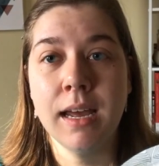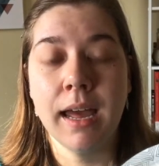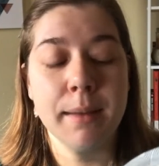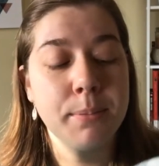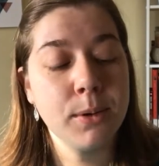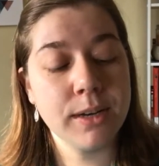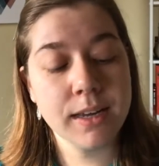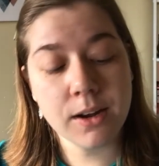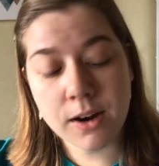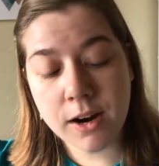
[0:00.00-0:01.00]
and putting
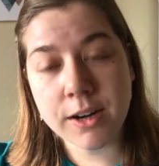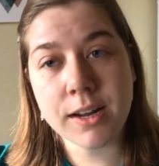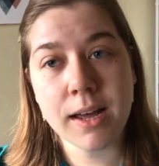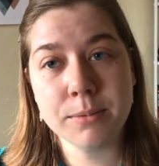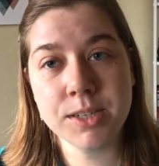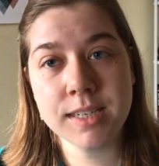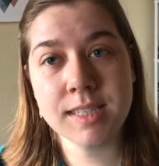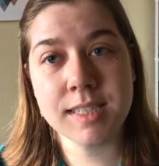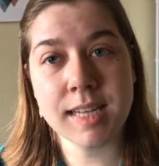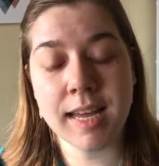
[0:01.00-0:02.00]
our hard object
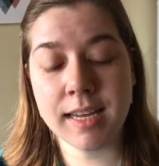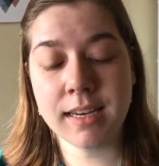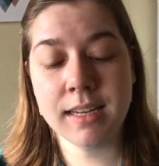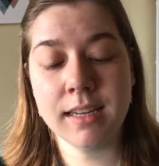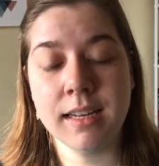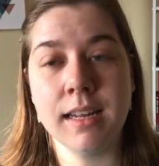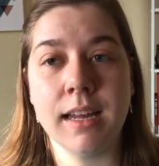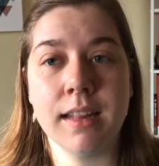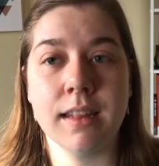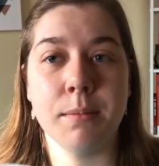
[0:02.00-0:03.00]
inside
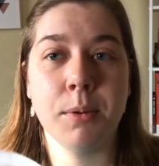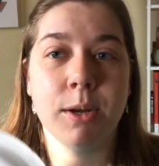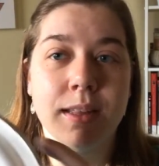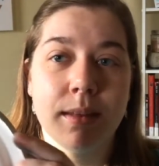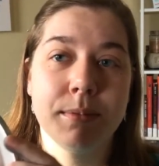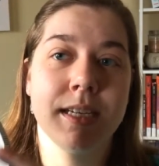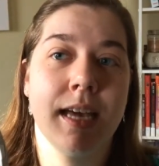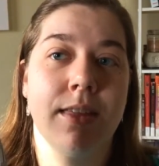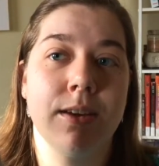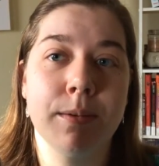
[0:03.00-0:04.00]
and then putting them
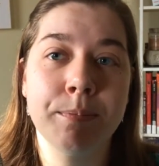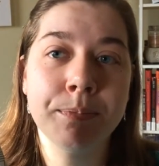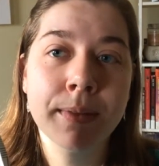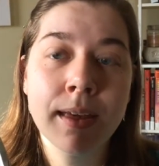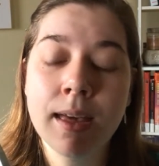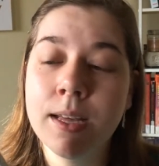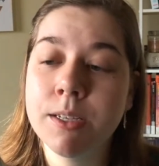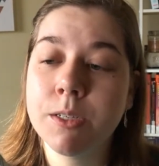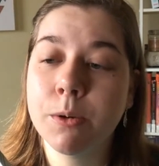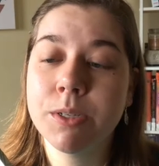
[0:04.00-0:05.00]
together.
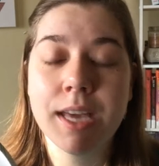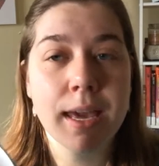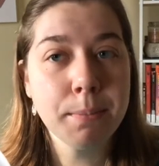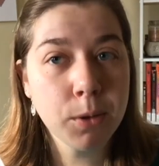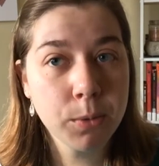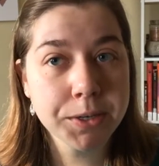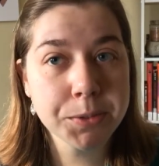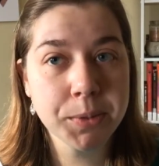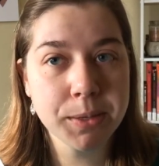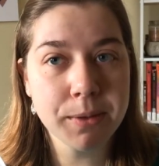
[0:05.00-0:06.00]
So tape works
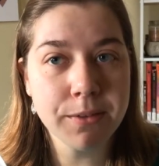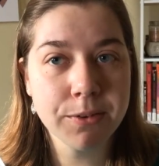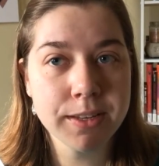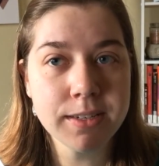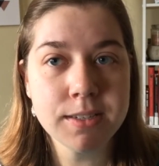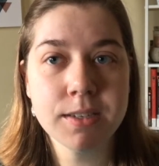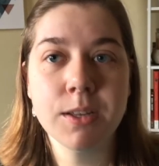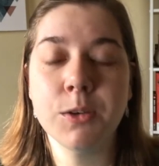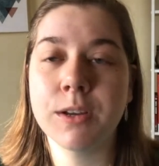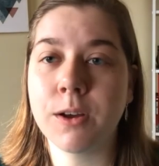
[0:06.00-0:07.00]
really well for this.
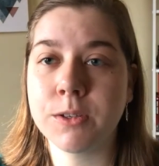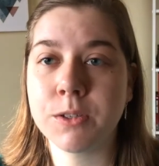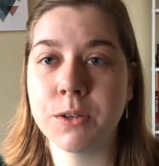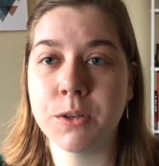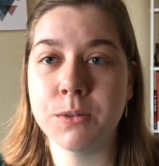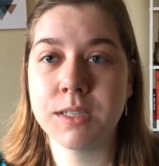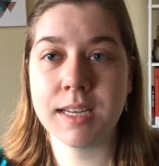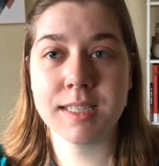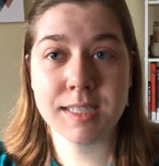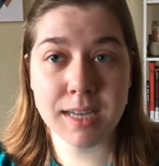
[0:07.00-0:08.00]
You can also use a
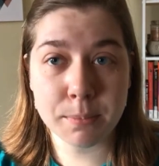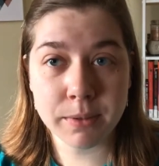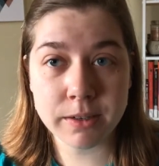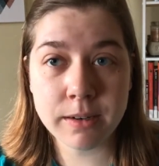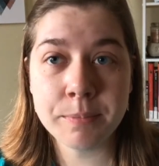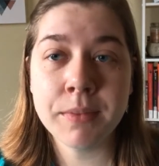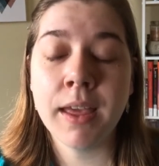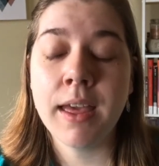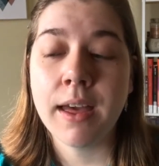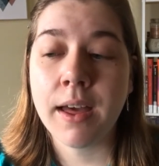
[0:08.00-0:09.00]
stapler.
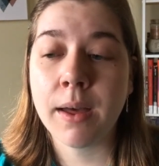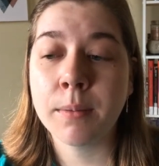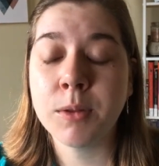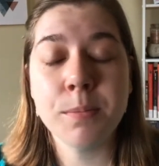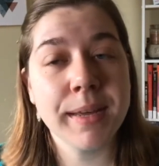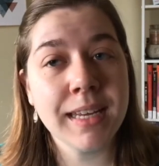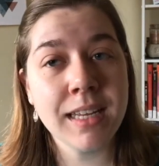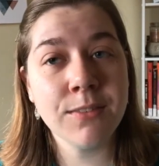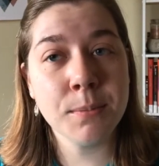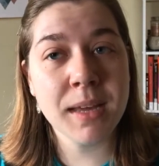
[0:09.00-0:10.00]
You might
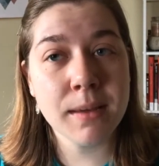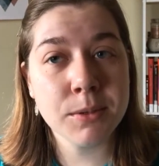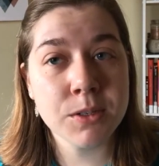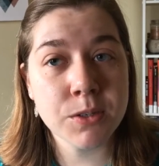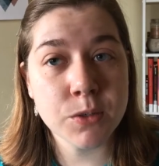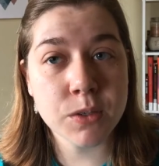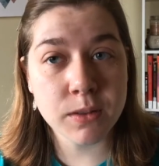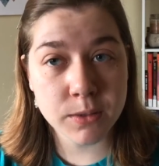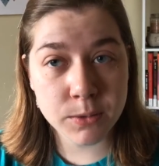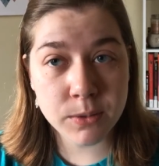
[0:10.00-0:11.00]
even be able to use
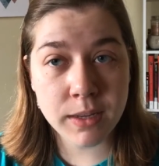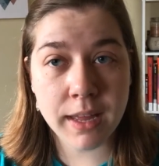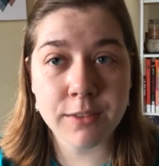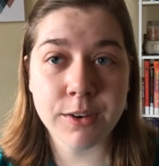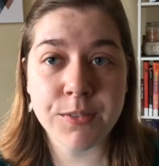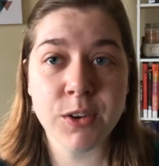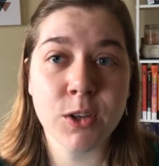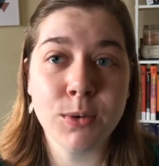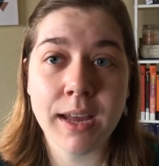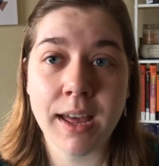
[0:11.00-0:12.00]
glue, however you
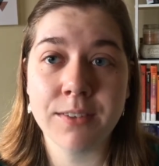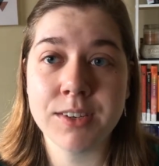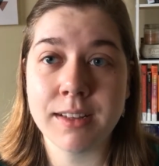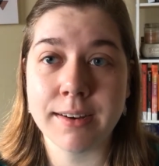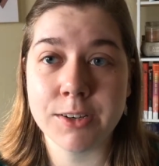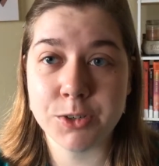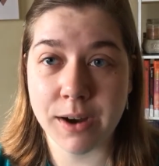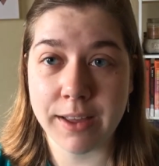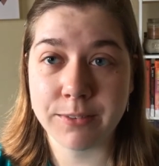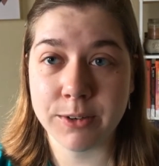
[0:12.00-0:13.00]
would have to let it
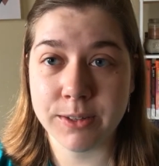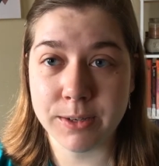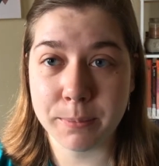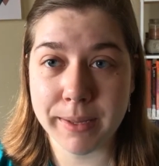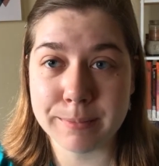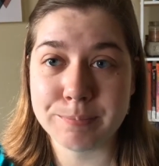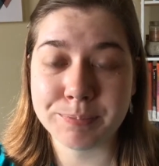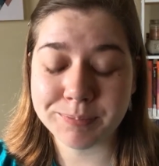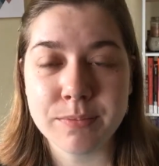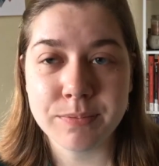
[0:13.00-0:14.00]
dry for a little bit.
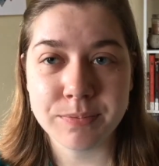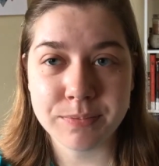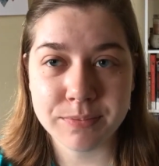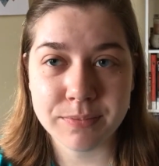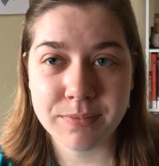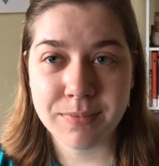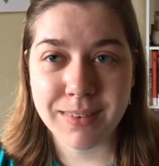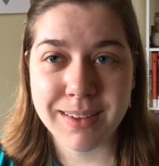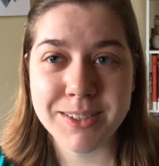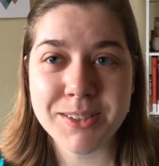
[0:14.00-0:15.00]

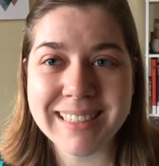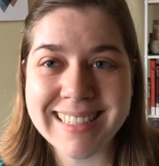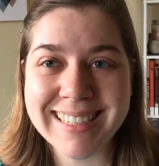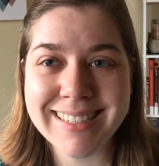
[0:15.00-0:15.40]
So let's get